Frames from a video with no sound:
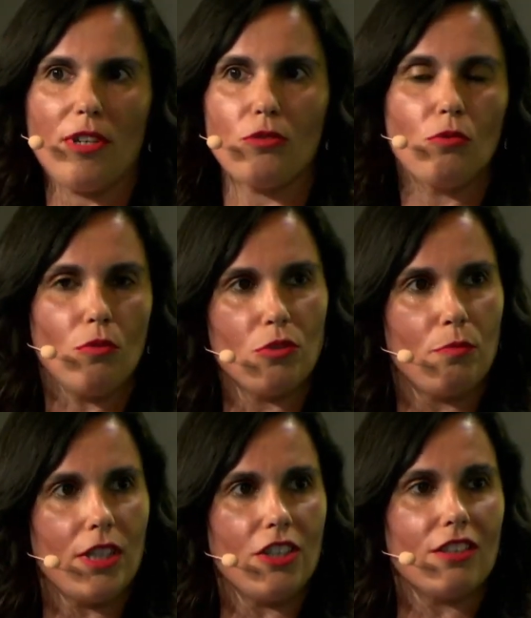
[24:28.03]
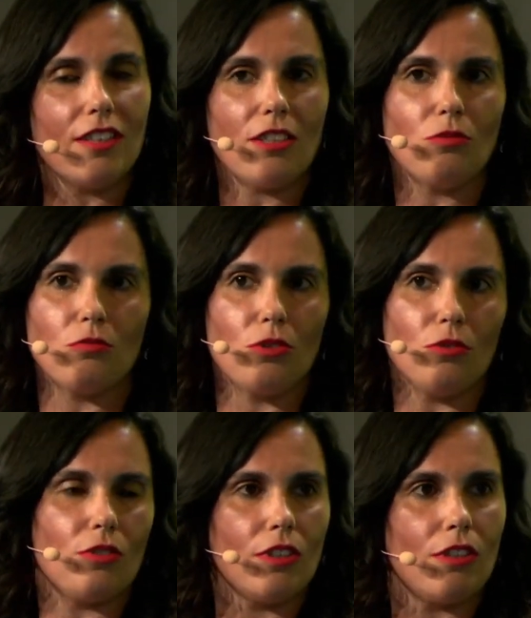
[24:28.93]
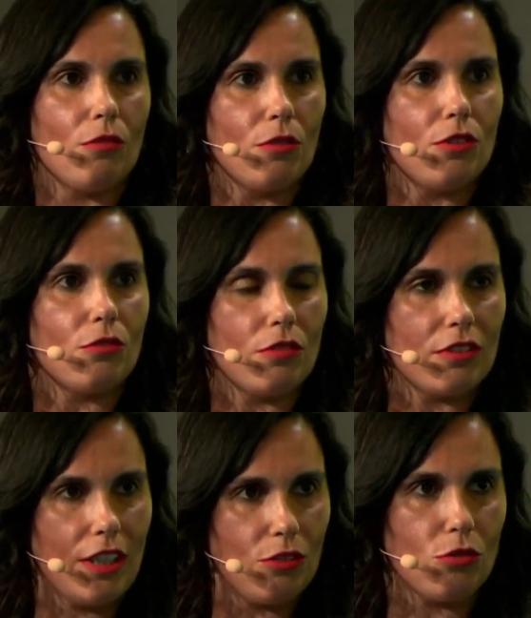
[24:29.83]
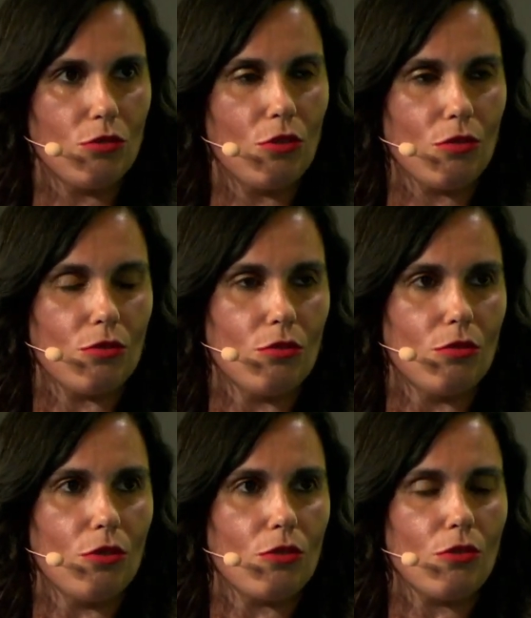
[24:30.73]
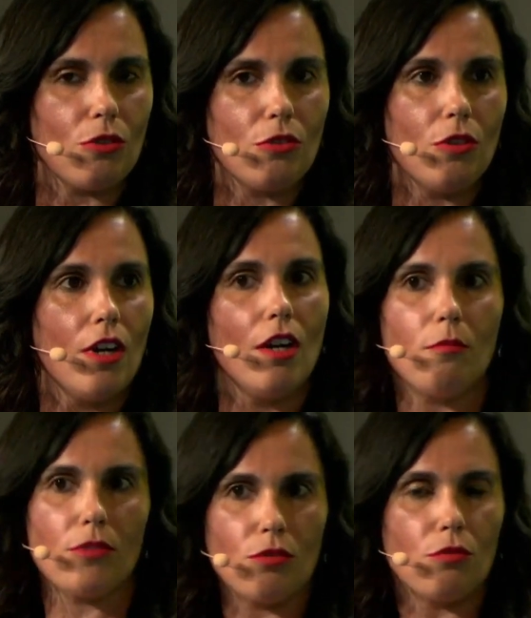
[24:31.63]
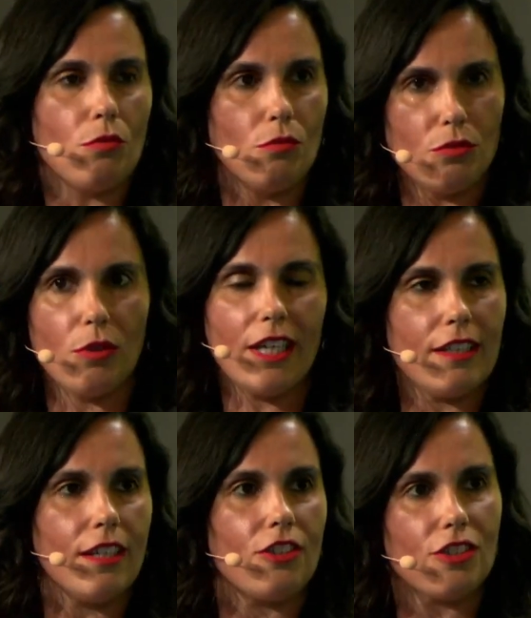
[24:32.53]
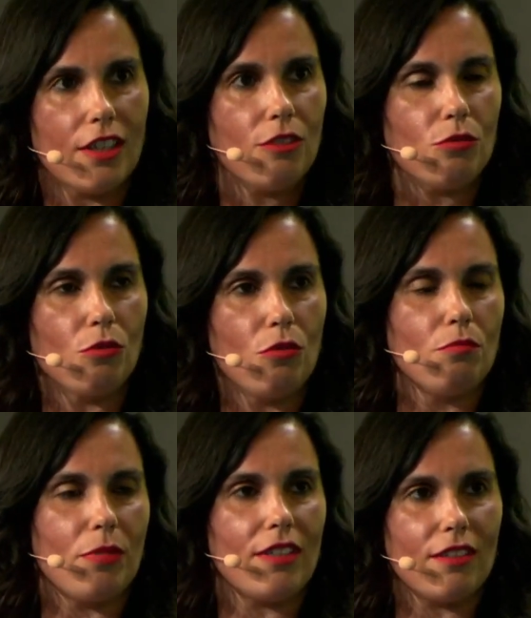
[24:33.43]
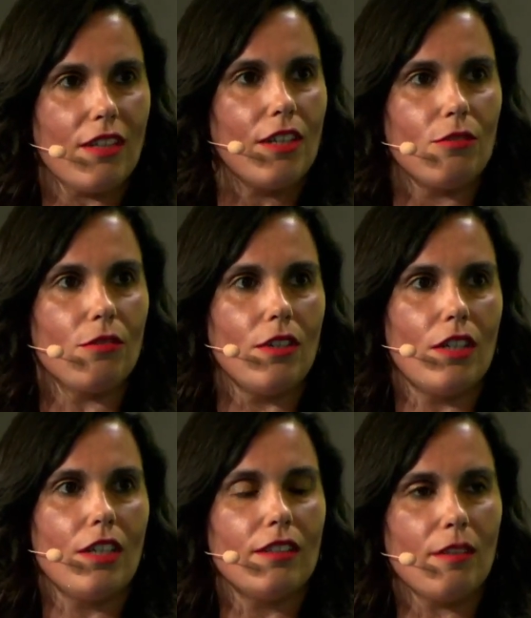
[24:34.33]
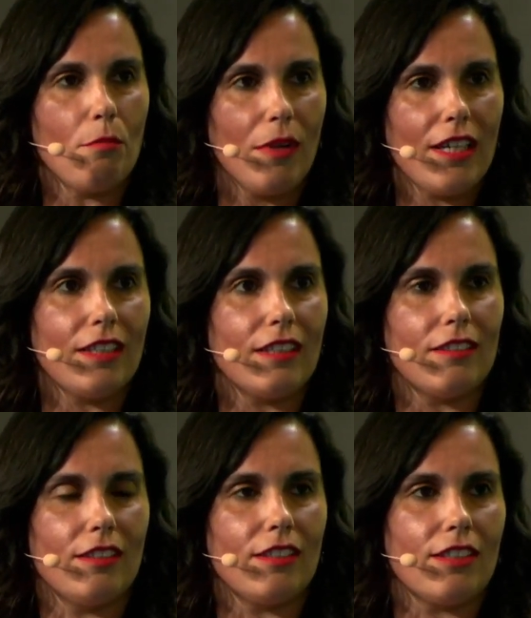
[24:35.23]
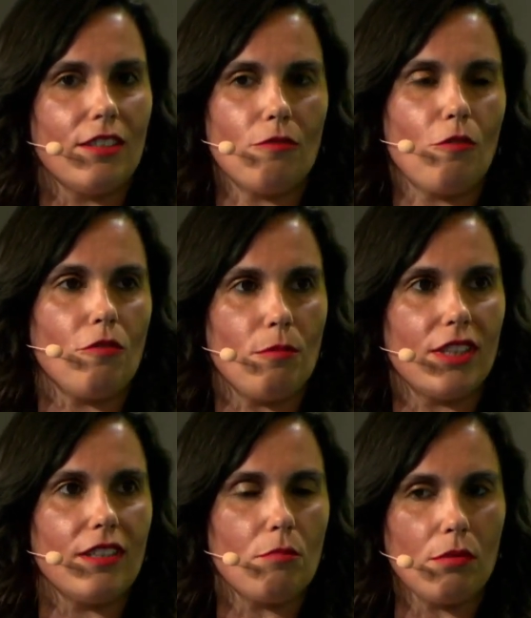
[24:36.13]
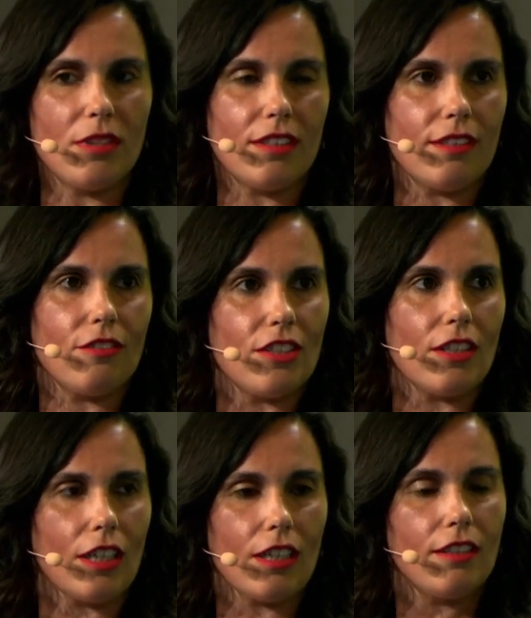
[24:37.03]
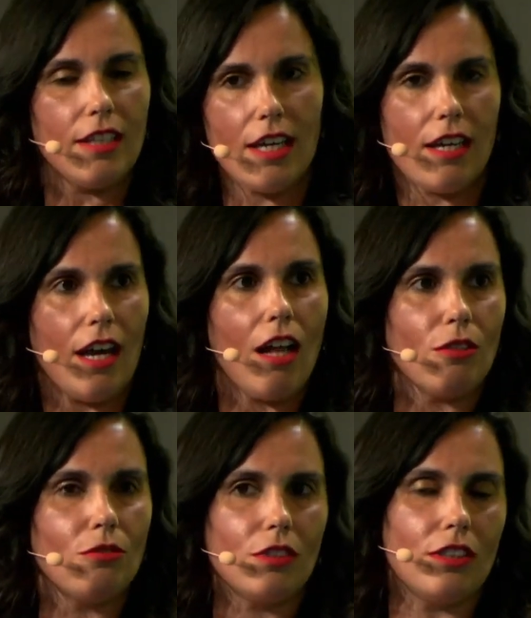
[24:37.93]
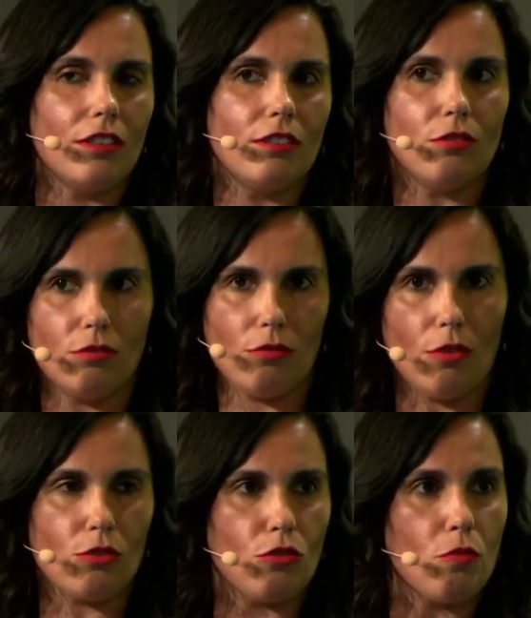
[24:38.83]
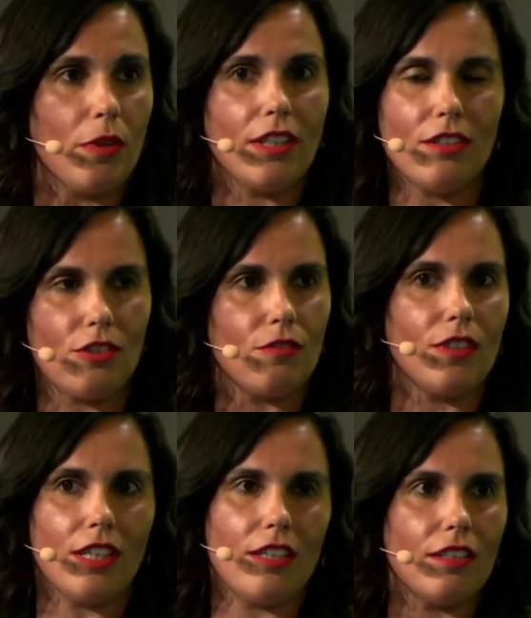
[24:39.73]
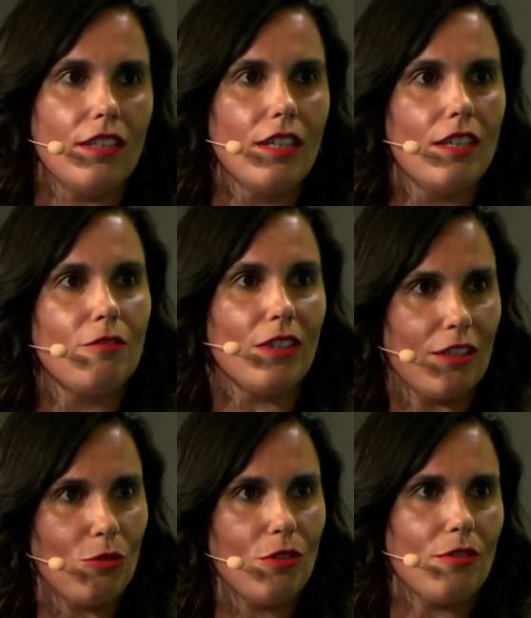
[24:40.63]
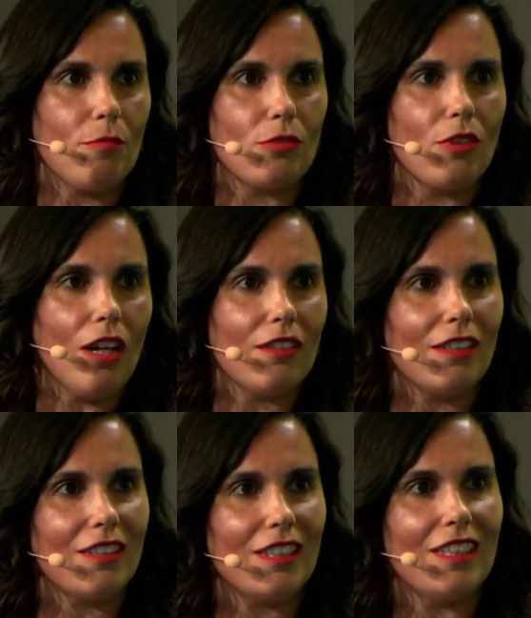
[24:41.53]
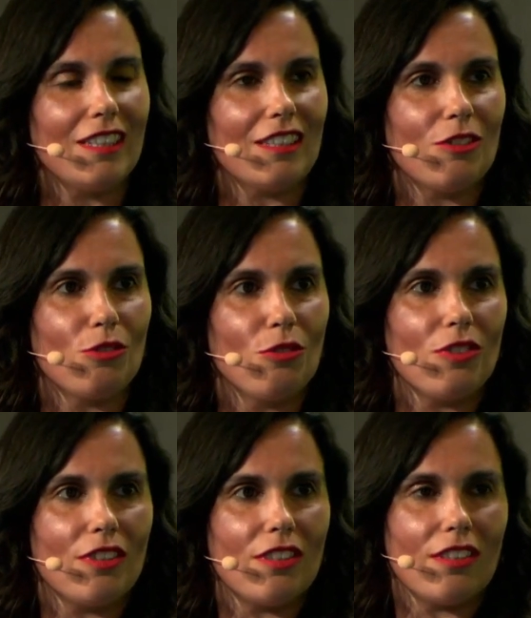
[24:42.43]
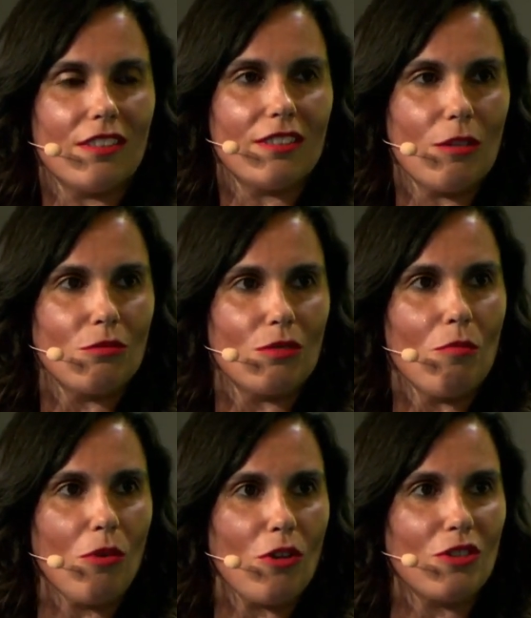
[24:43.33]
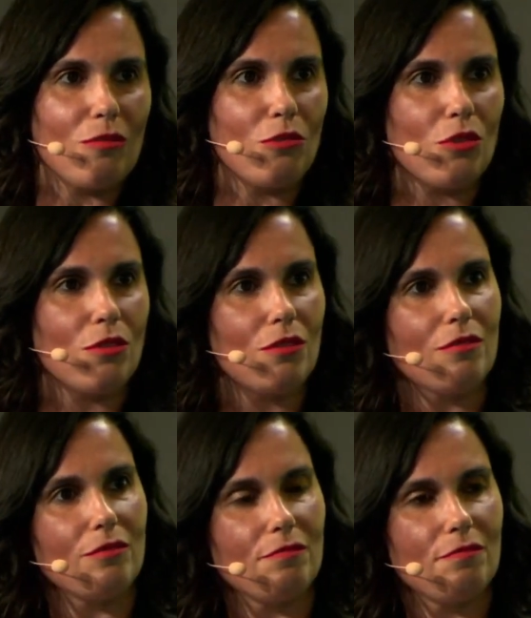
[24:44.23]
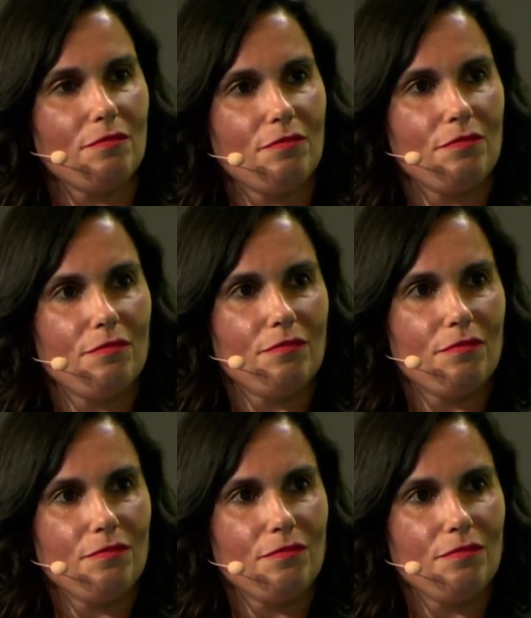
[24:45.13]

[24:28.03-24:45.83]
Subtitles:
And I believe there's only another country that has a user within the consortium, but the GNS being a partner also in the development and implementation of the network is something which is surprising for the other countries, that we have